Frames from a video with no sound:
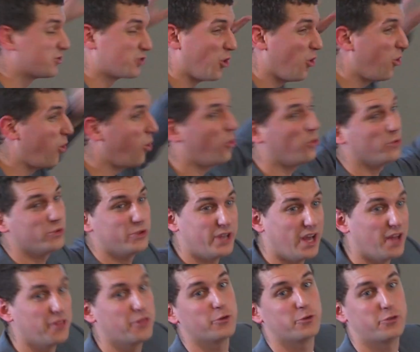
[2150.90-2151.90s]
just a whole
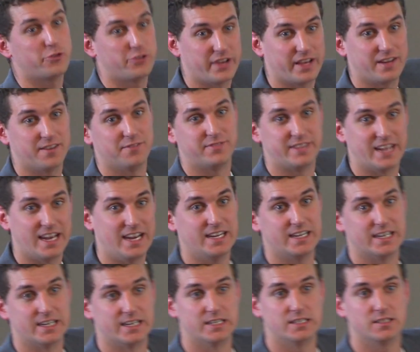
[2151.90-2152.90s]
nother set of
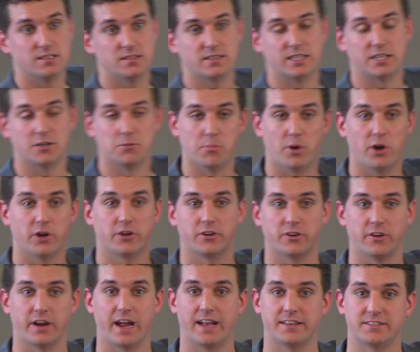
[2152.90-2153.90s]
data that a
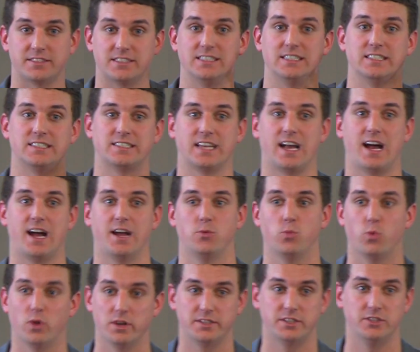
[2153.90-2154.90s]
marketer has to
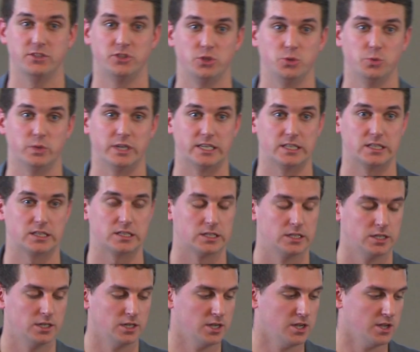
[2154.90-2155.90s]
decide what to do with.
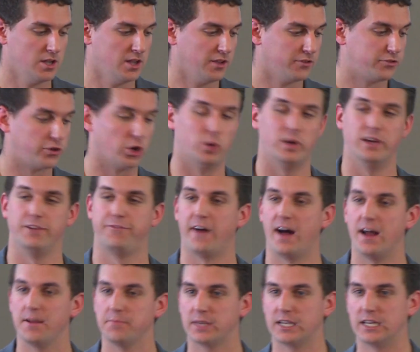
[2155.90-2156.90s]
So
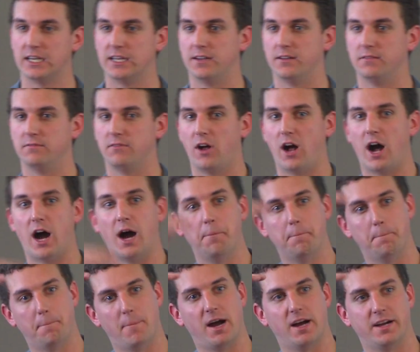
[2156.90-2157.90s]
if I'm going to
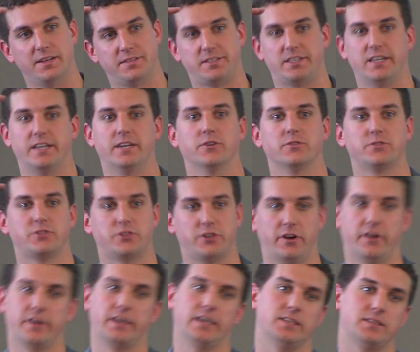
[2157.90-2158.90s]
up my sales
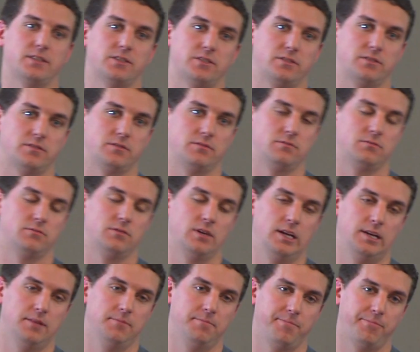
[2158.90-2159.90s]
targets,
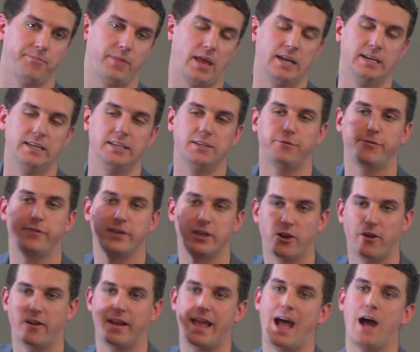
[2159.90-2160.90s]
right, I need to
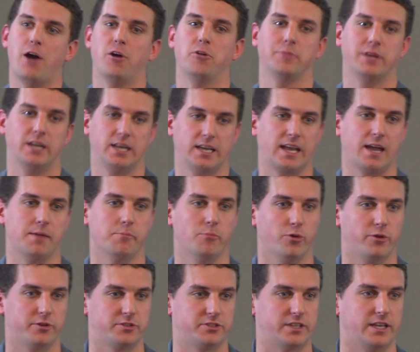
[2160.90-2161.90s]
figure out how I'm going to get
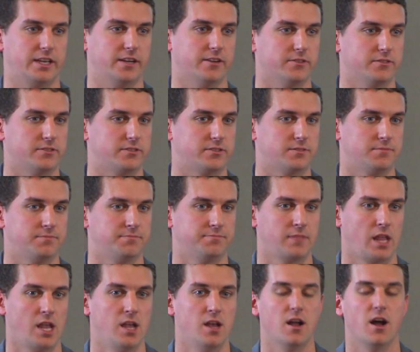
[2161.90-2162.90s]
more sales.
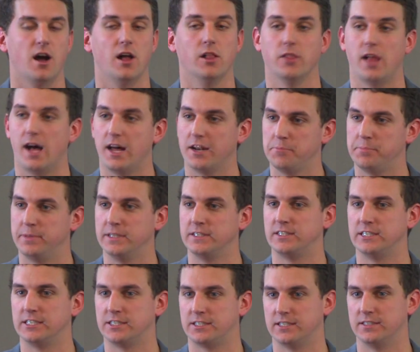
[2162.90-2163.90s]
A lot of
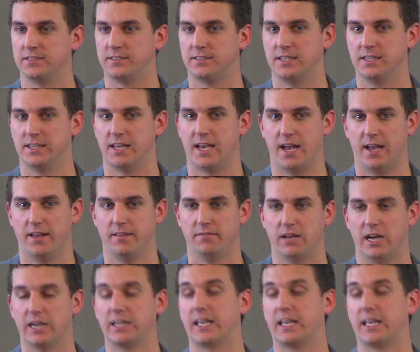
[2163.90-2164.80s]
businesses today,